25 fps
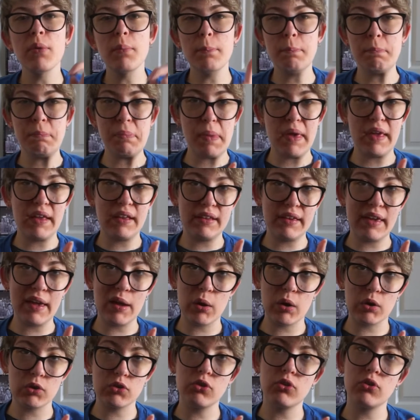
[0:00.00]
main
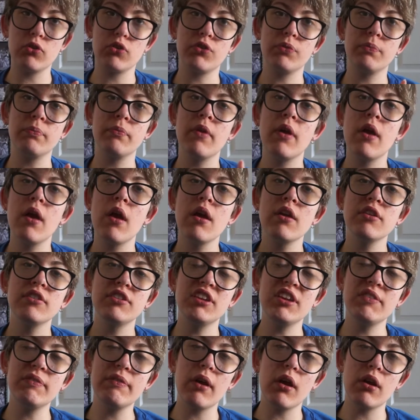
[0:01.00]
characters.
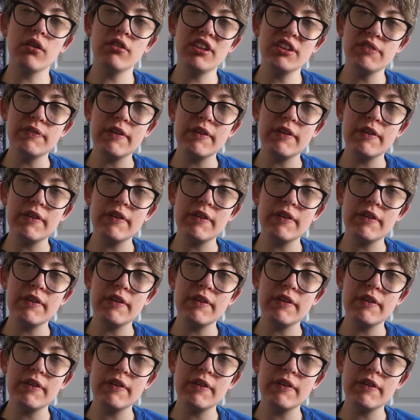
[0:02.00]
TV,